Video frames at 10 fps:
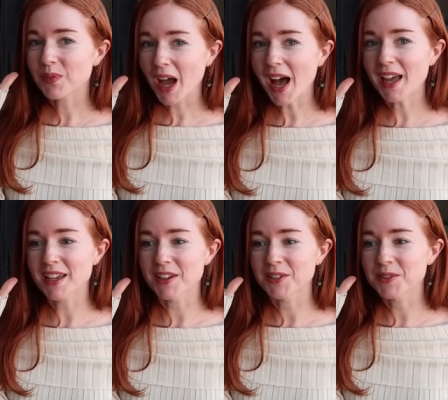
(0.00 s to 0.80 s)

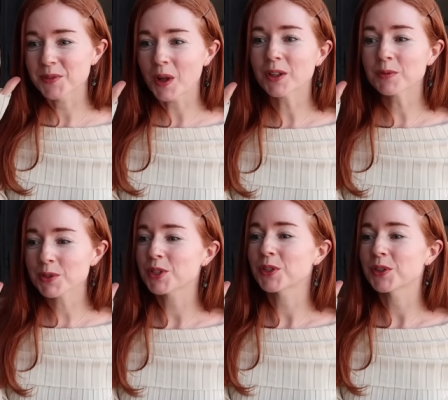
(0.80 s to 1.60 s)
Hi, welcome
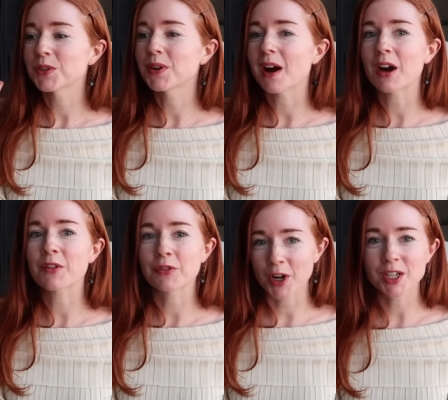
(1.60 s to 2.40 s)
to
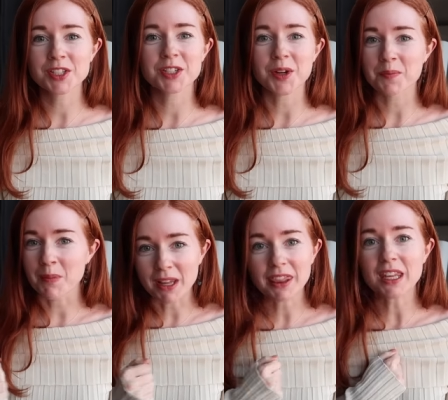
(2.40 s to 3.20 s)
our first
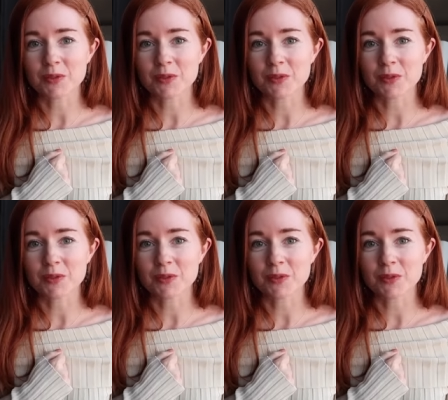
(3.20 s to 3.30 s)
monthly